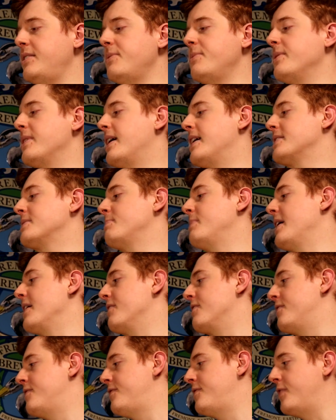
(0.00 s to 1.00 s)
You lost
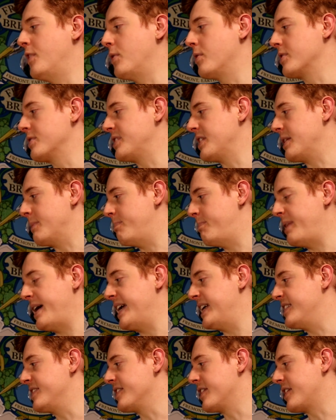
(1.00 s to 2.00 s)
by 4 to the
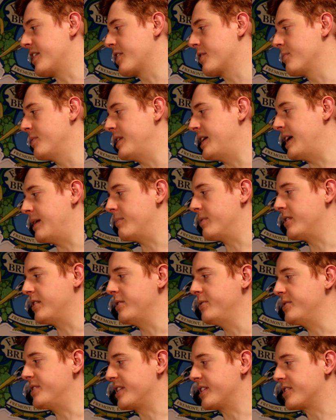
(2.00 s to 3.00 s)
Pens on a 3-game
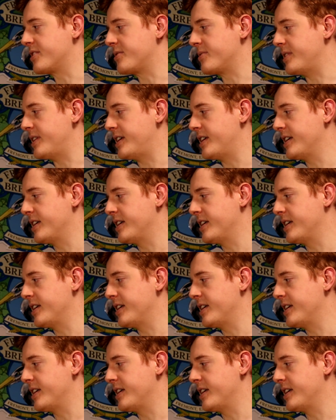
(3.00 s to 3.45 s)
losing streak.